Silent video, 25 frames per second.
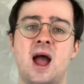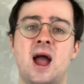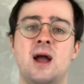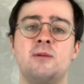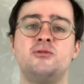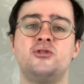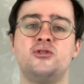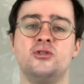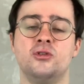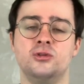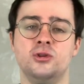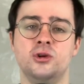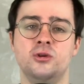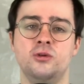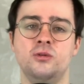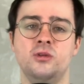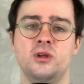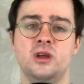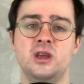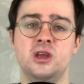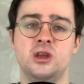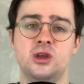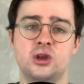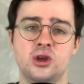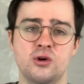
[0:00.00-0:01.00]

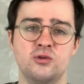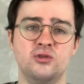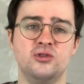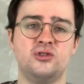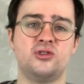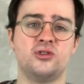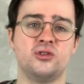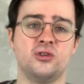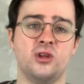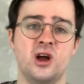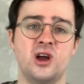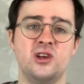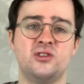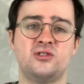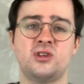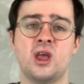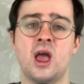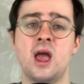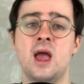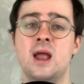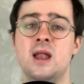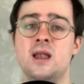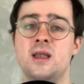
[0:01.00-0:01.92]
absolutely useless,